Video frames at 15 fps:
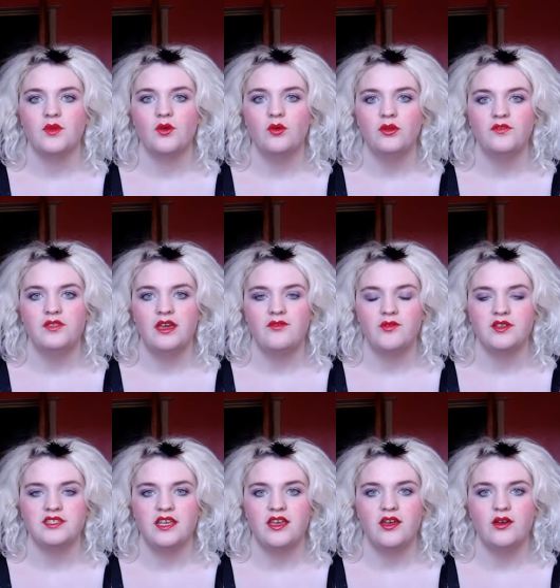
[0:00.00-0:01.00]
all of the other
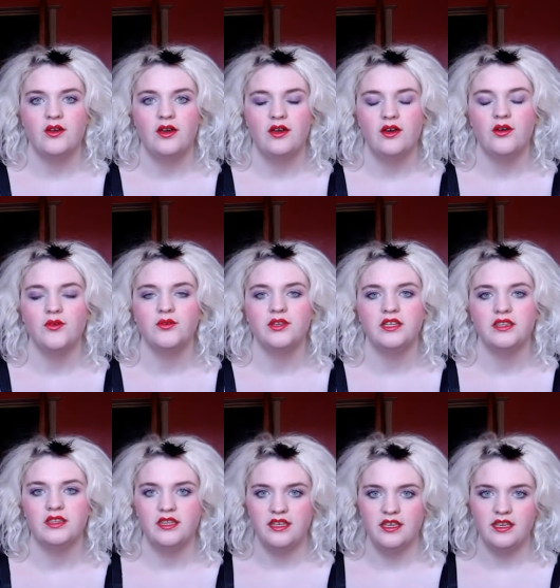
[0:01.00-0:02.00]
ones I own
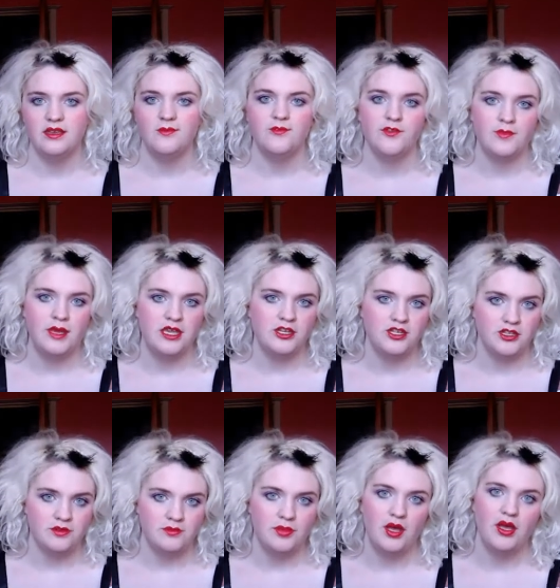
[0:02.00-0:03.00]
in the
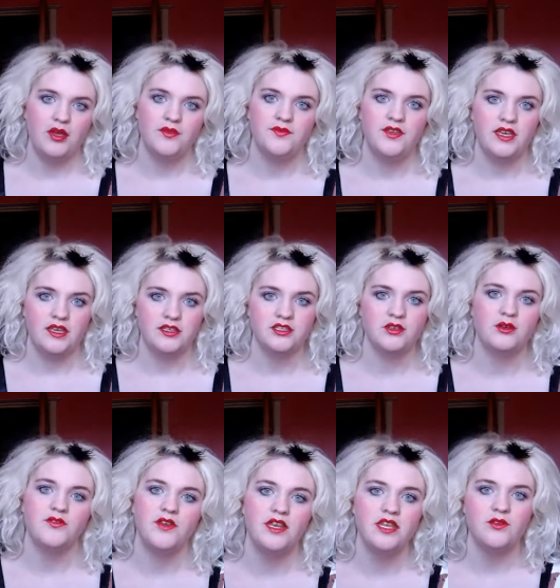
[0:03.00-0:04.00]
information bar thing, so
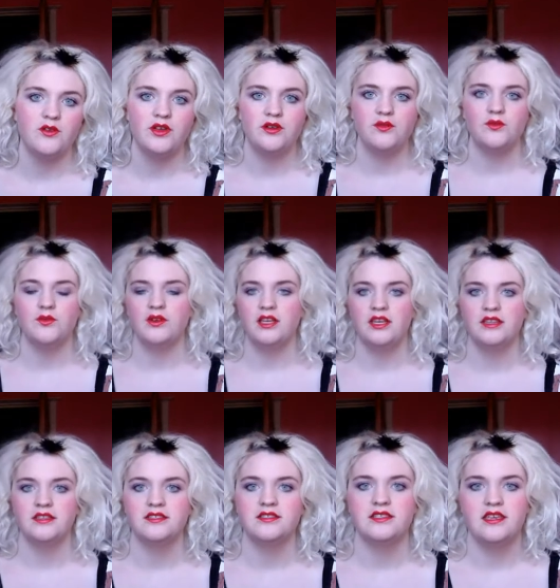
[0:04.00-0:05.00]
if anyone would
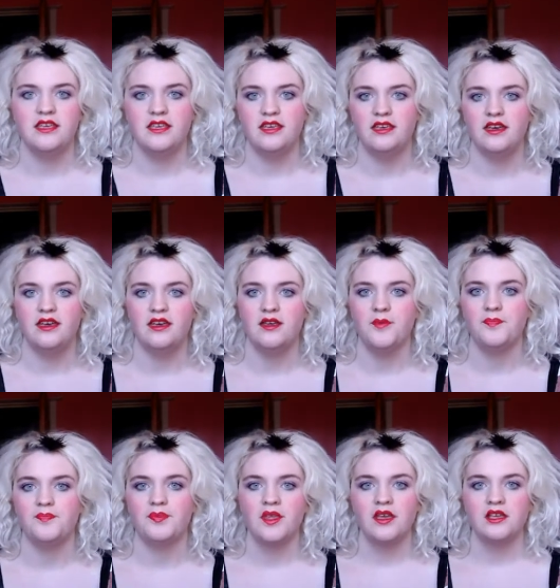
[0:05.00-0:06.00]
like to see
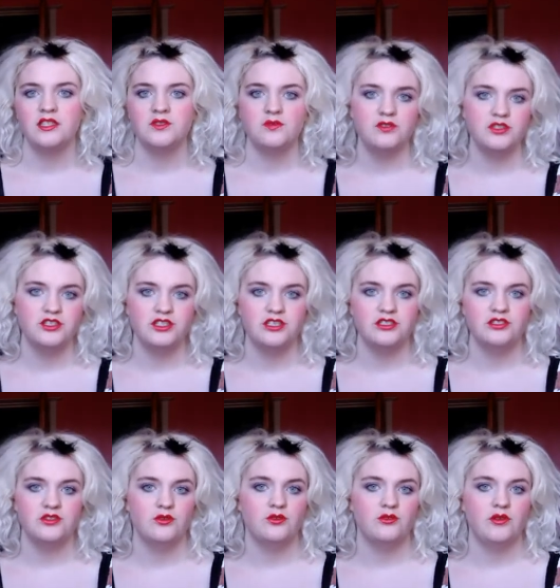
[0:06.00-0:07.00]

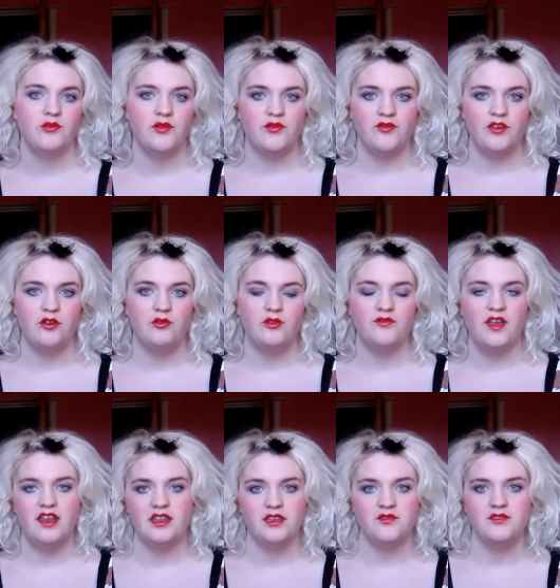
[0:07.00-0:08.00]
swatches or a review of
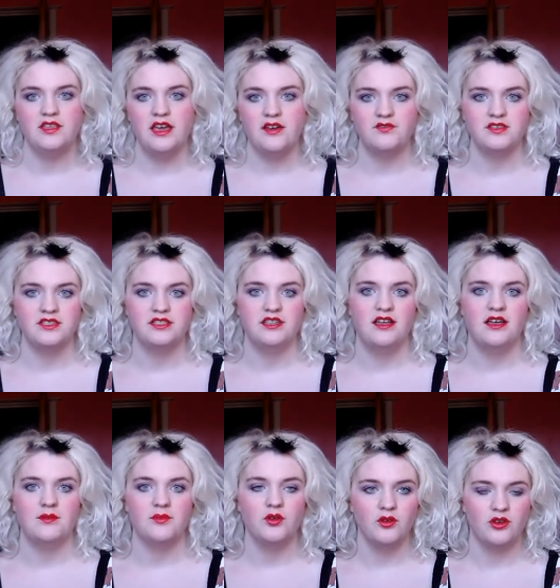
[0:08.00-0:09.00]
any of the others that
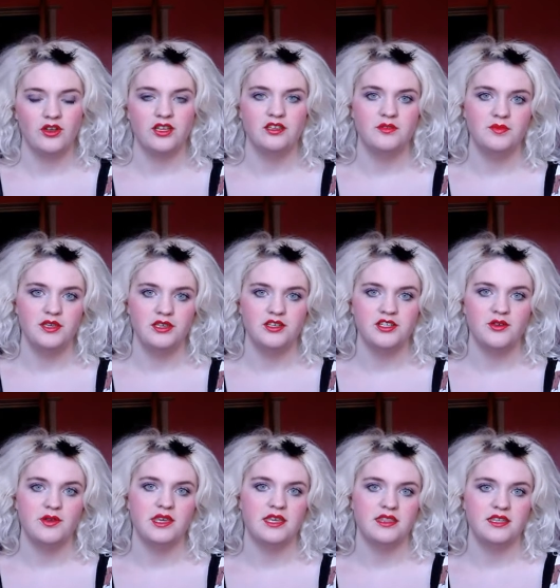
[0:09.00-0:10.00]
I'm not going to be
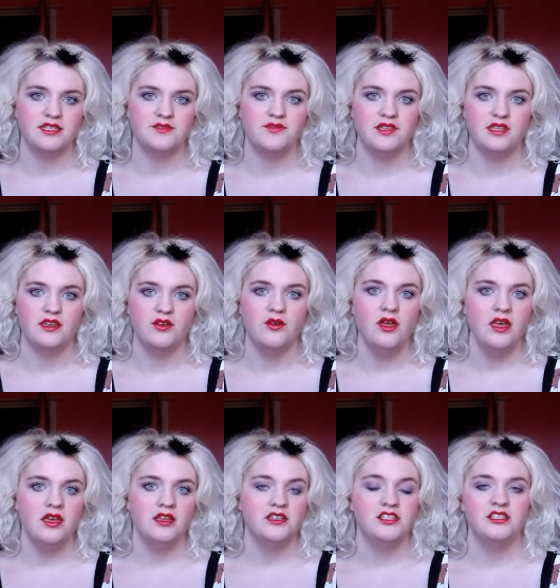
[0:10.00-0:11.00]
showing in this video,
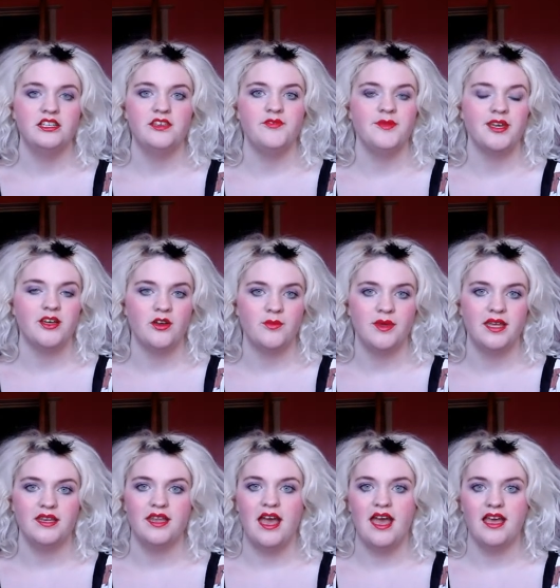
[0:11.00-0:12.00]
just leave me a
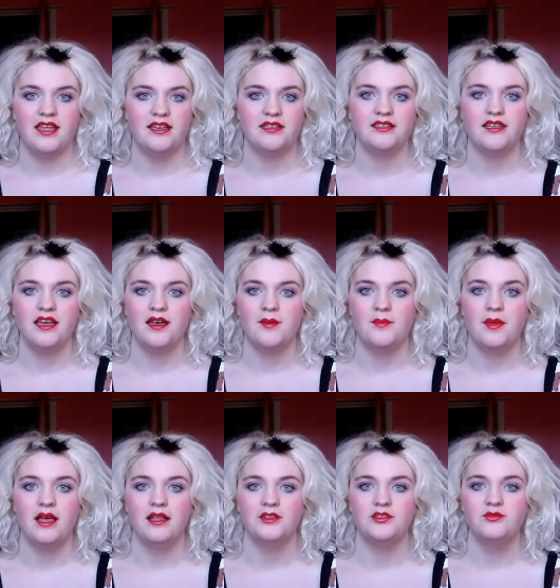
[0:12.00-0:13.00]
comment and
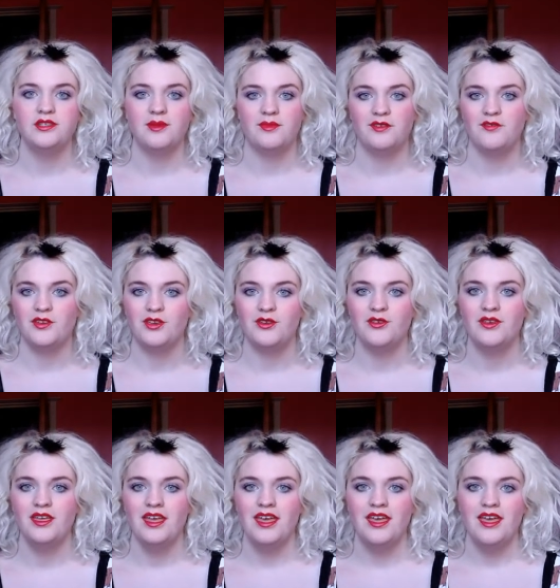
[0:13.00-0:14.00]
I'll do something for you.
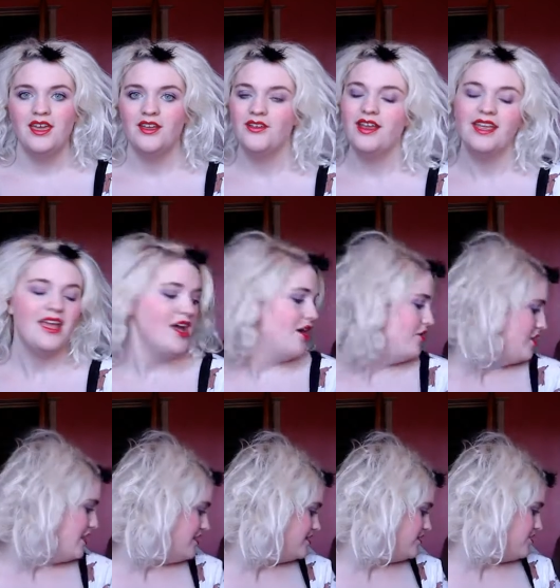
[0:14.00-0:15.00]
Great.
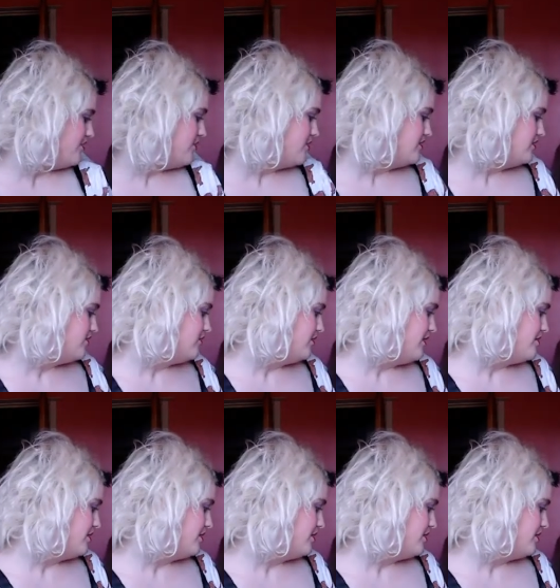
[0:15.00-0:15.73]
Okay, so first of all